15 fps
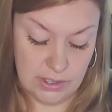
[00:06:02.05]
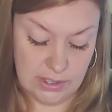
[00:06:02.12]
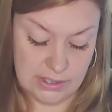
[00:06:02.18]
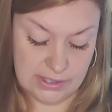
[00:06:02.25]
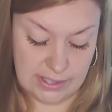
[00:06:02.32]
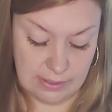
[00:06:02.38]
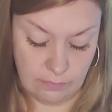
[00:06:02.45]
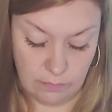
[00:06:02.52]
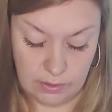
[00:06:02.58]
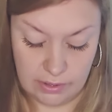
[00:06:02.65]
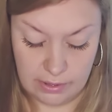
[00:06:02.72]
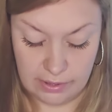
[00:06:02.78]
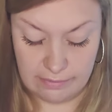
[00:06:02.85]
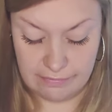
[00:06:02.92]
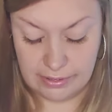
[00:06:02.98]
Let's get one
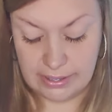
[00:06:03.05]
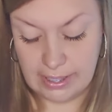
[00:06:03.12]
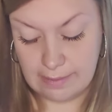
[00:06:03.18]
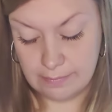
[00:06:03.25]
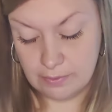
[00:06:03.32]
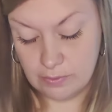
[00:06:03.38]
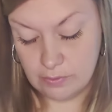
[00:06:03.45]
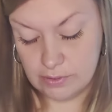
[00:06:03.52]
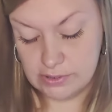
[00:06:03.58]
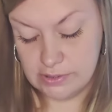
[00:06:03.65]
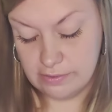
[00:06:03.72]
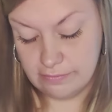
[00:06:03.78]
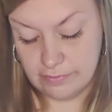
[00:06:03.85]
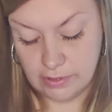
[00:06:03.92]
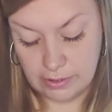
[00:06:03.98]
card for Capricorn's
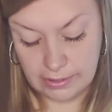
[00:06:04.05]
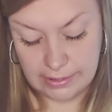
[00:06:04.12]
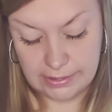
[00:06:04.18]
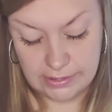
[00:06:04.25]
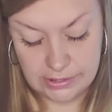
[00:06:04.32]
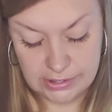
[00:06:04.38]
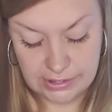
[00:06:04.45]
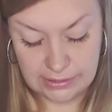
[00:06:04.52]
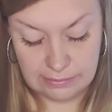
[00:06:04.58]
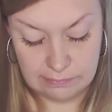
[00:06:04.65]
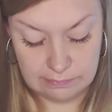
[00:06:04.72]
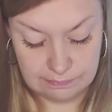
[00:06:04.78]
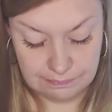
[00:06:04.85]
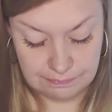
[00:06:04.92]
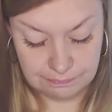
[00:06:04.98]
overall energy.
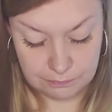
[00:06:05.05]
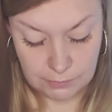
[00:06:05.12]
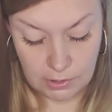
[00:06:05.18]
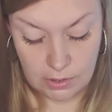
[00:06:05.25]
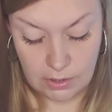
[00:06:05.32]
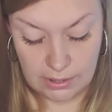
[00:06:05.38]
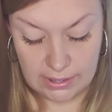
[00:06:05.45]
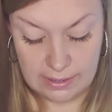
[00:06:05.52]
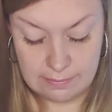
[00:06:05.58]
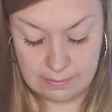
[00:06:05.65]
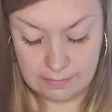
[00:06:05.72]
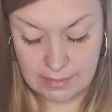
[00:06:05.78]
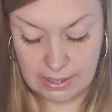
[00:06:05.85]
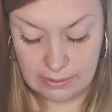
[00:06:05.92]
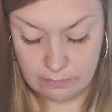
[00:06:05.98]
Keep
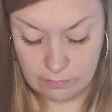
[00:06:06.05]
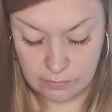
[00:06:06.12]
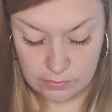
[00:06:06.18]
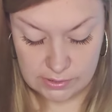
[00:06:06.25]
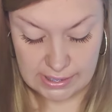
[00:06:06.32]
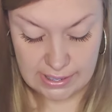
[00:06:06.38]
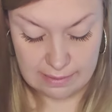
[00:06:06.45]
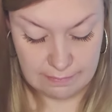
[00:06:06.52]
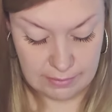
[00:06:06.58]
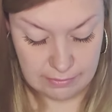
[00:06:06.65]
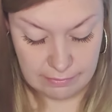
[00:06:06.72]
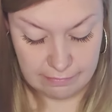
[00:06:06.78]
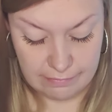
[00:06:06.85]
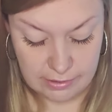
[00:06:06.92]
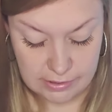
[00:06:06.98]
in mind, roles can be
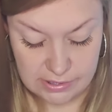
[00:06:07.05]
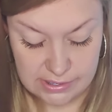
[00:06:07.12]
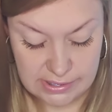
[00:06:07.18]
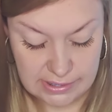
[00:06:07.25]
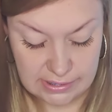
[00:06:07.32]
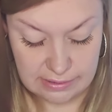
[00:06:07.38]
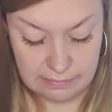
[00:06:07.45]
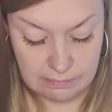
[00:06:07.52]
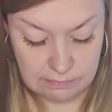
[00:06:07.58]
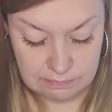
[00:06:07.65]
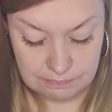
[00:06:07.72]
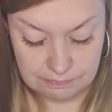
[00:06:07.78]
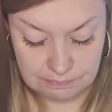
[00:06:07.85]
reversed here.